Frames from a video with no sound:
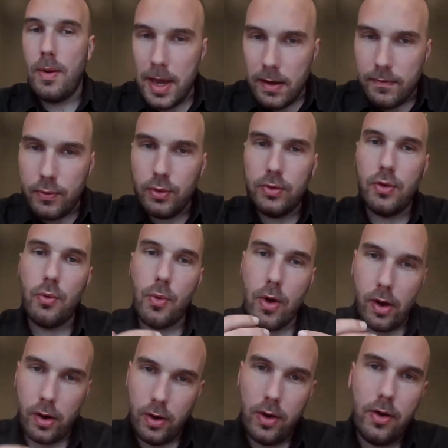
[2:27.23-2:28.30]
We make food the
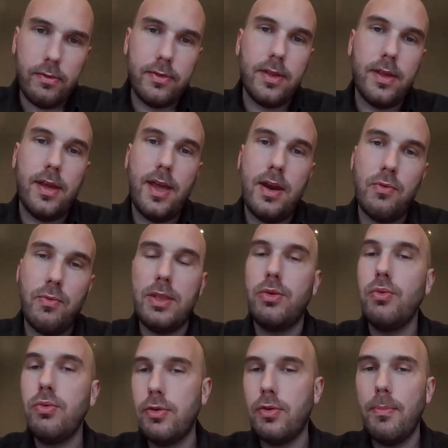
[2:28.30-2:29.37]
world loves, and we
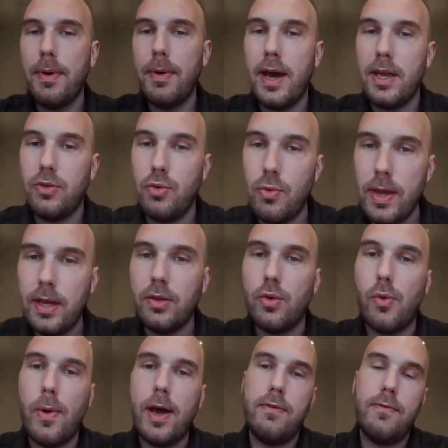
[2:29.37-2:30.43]
do so by
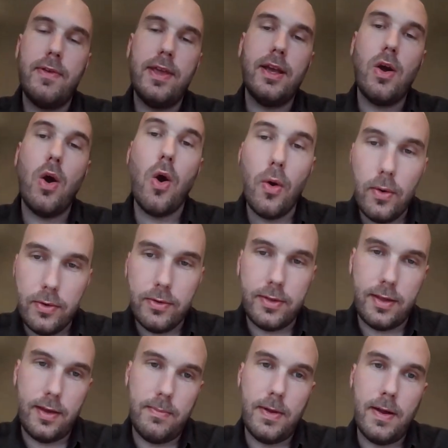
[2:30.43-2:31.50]
doing the right thing all
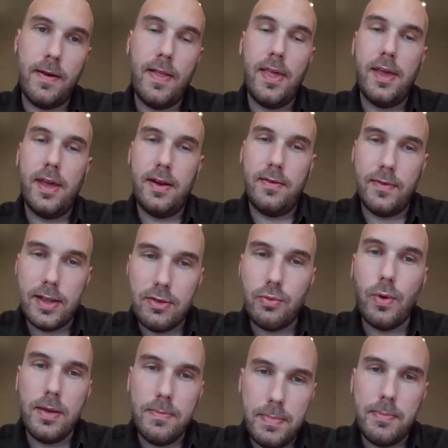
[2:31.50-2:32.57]
the time. And
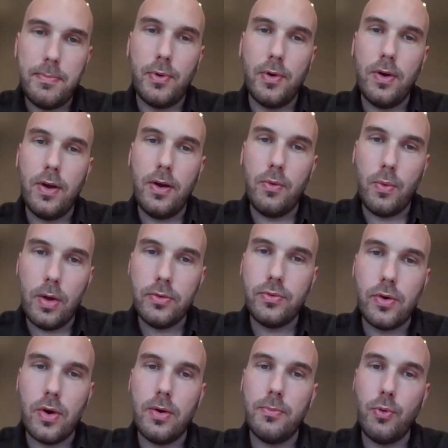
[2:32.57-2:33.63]
that's why people
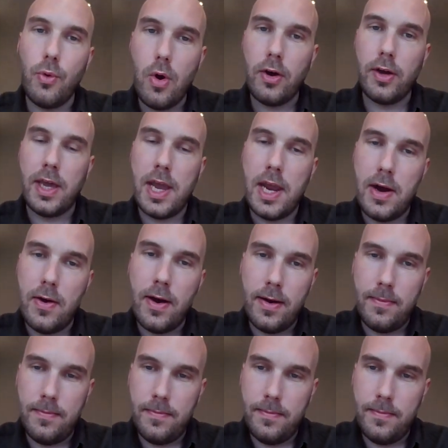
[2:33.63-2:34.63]
want to come work here.